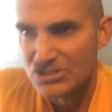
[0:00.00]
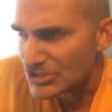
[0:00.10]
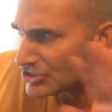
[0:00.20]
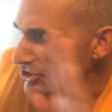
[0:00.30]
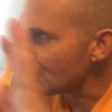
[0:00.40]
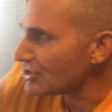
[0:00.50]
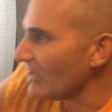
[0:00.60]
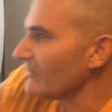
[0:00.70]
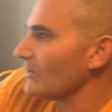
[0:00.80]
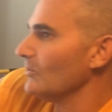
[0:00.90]

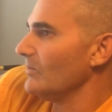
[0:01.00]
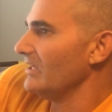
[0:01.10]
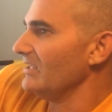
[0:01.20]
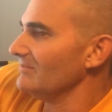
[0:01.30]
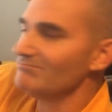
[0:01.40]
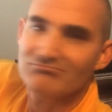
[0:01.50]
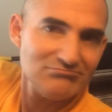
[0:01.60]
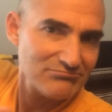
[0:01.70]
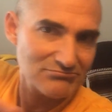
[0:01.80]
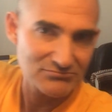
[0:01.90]
shoving away.
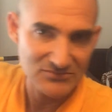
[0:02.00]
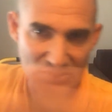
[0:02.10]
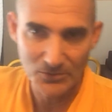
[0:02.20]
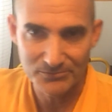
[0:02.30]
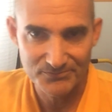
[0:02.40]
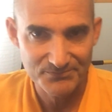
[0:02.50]
No.